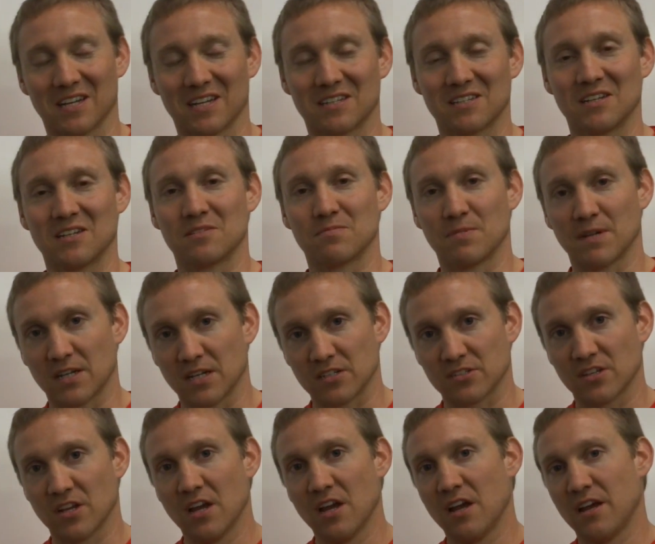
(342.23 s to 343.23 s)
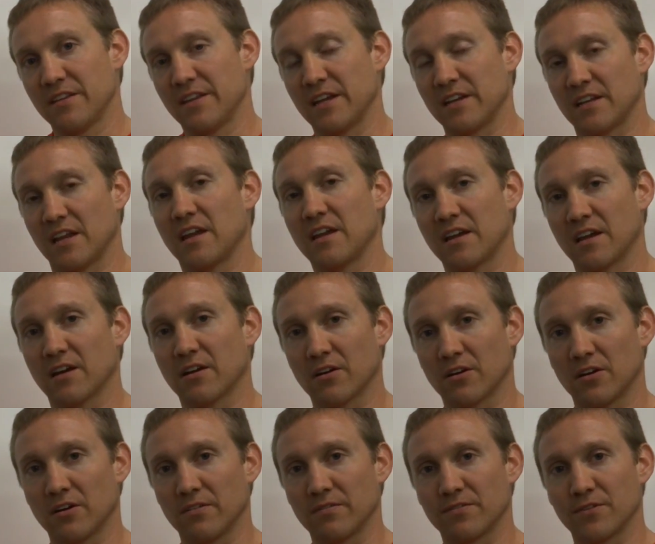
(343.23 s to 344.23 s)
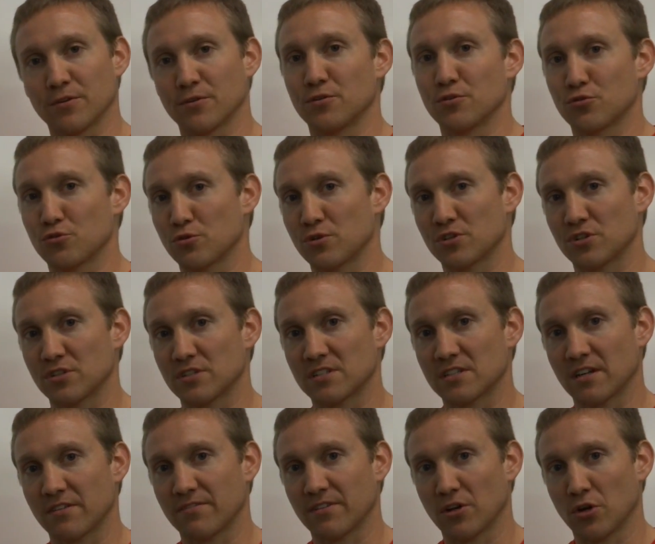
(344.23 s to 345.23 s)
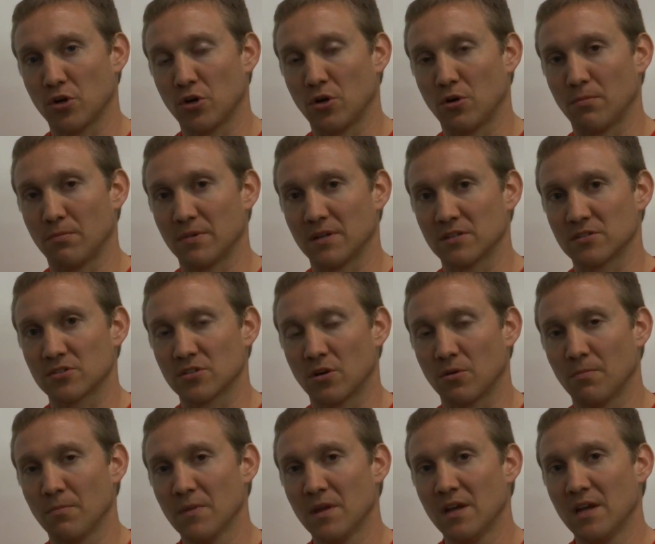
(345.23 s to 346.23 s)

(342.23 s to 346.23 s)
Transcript: It's, it's because they take care of their nutrition stuff at home. And so